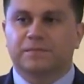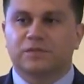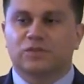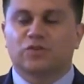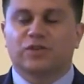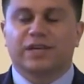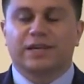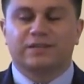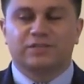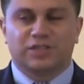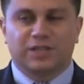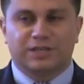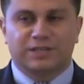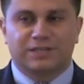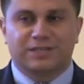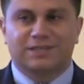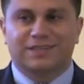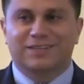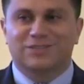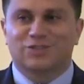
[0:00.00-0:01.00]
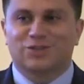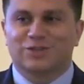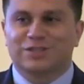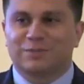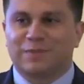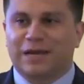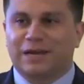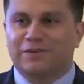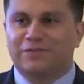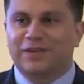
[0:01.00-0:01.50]
So they exist. It's
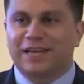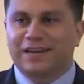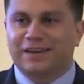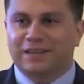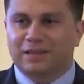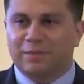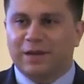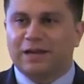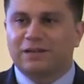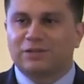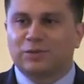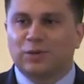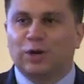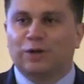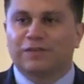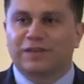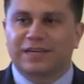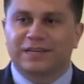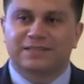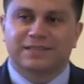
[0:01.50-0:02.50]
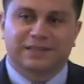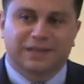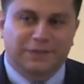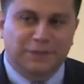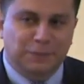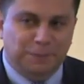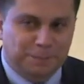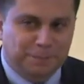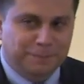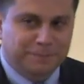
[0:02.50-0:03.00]
just a matter of getting them out to all the kids that
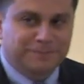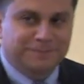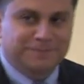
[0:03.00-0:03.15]
need them.